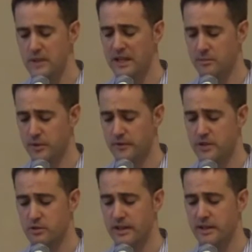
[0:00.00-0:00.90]

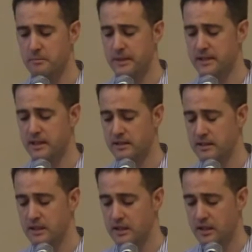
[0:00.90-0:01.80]
Professor Anand
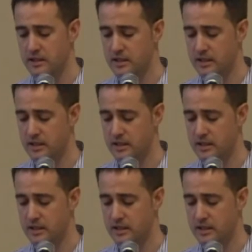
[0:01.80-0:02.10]
Pandyan, he's